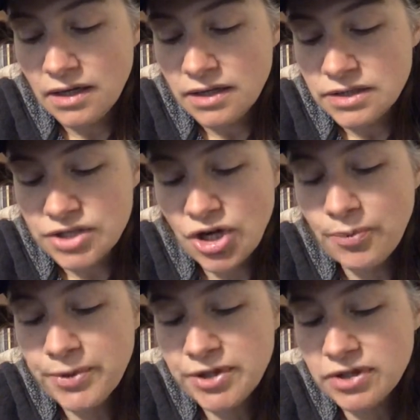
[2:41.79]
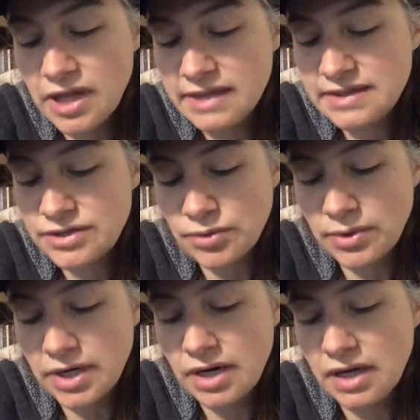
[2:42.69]
She opened her closet
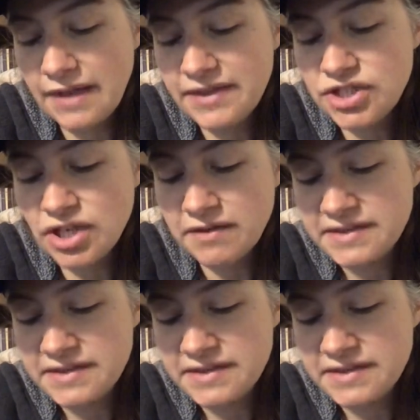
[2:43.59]
door. On the shelf